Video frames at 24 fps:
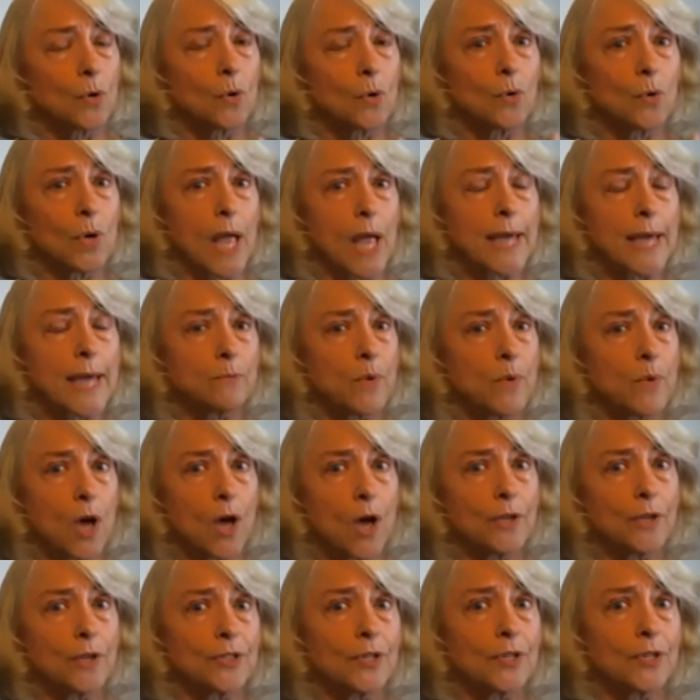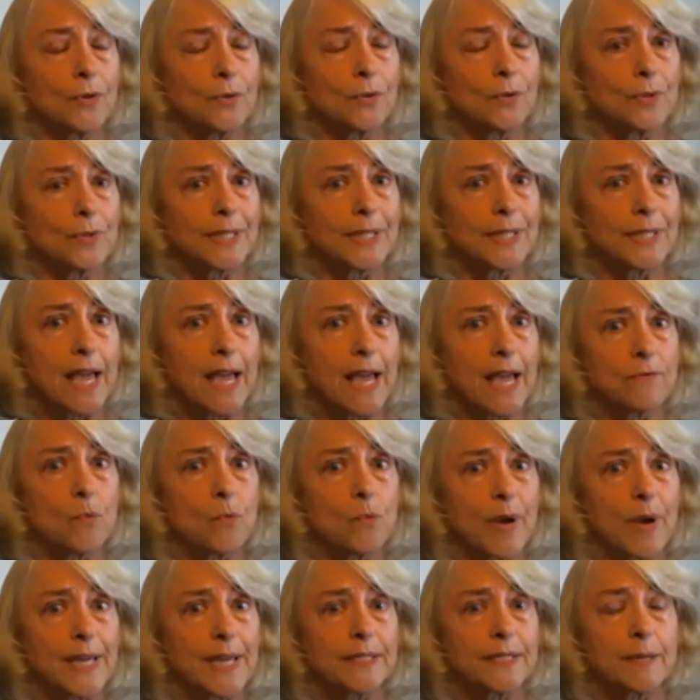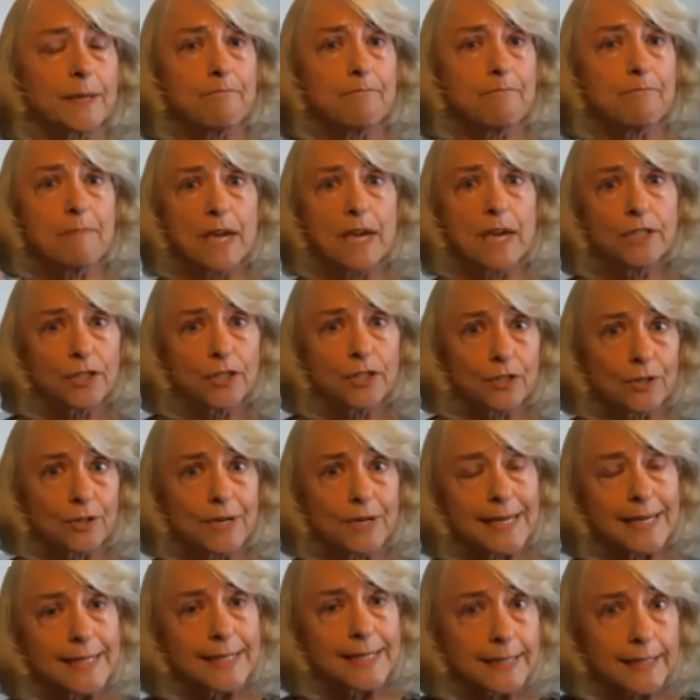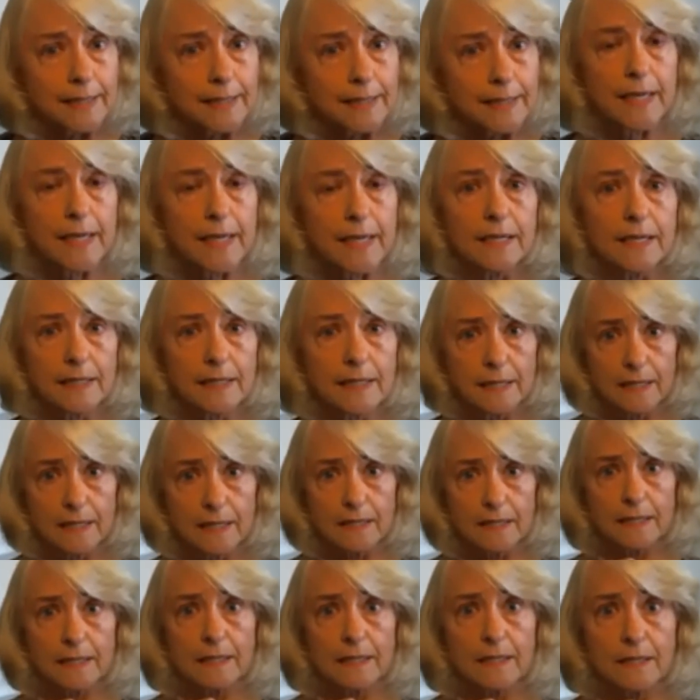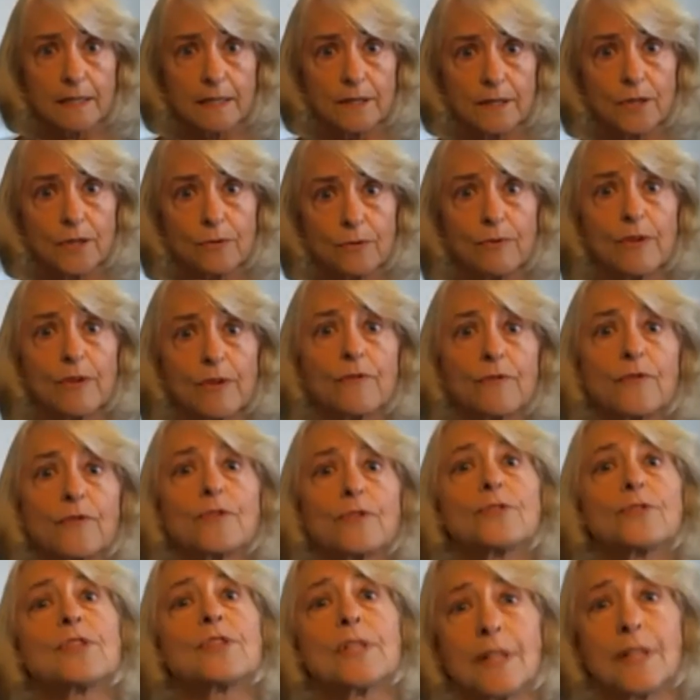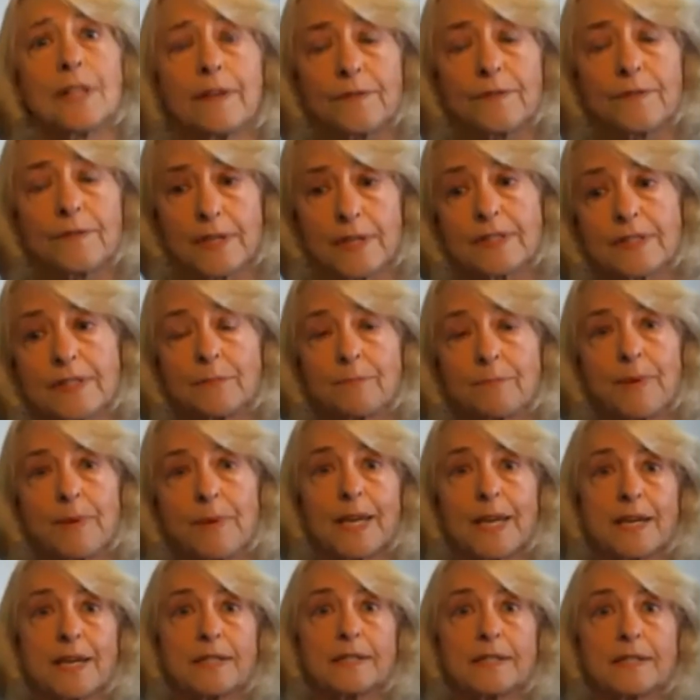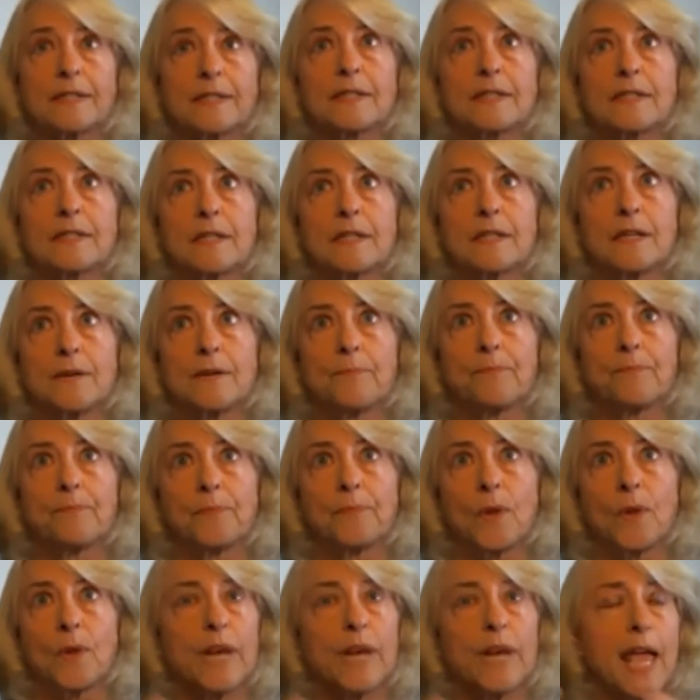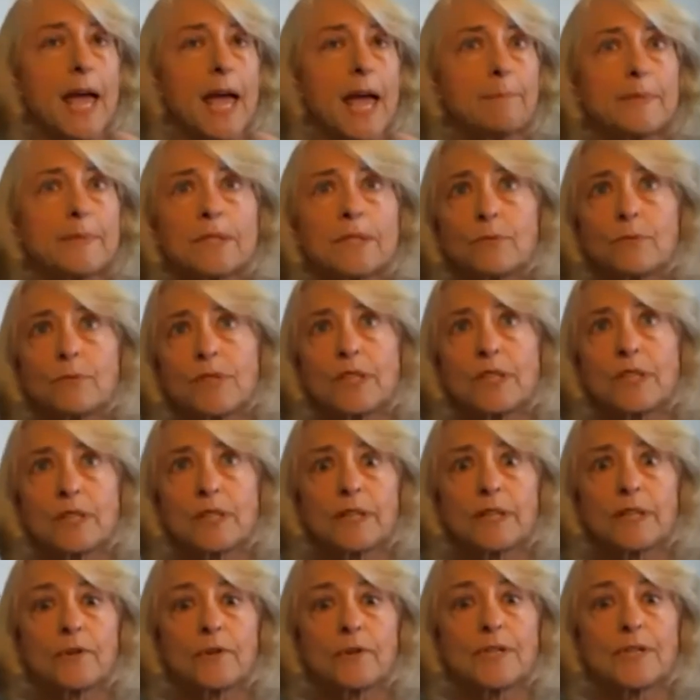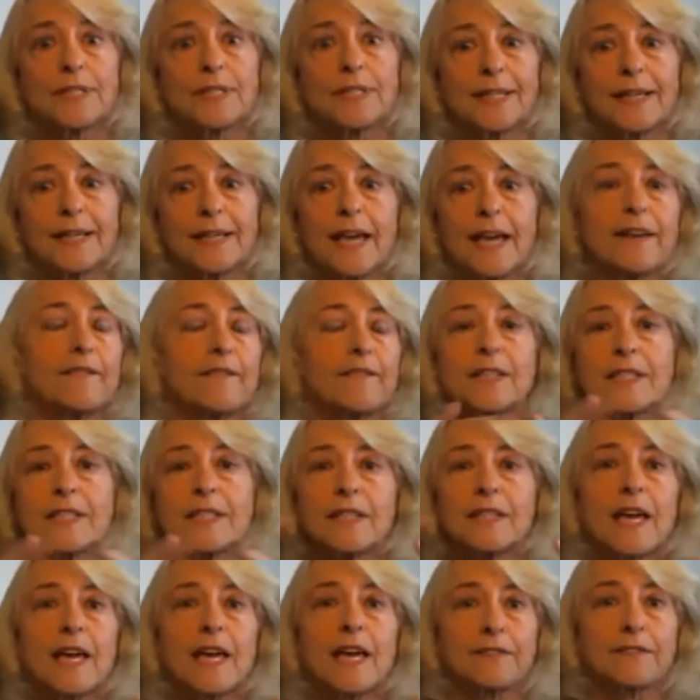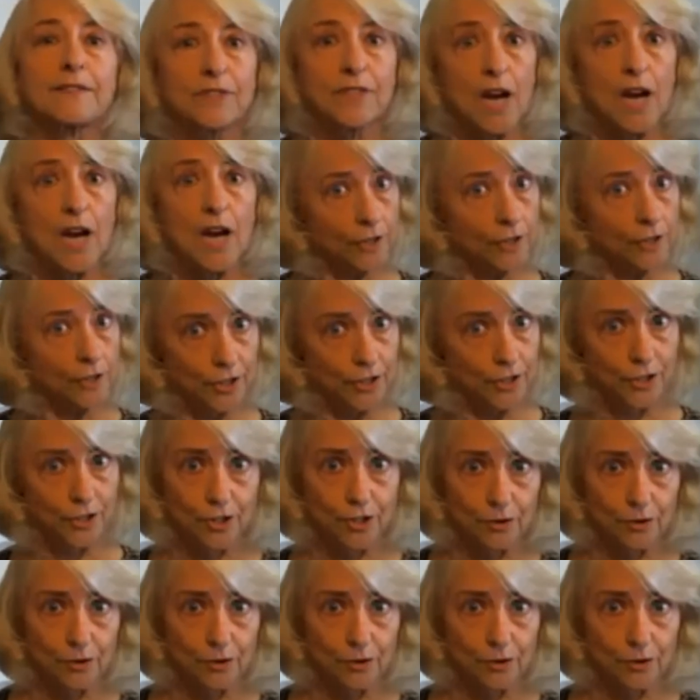and we also didn't have a way to measure easily the reversal of this, because what happens with the liver is it kind of gets a lot of scar tissue,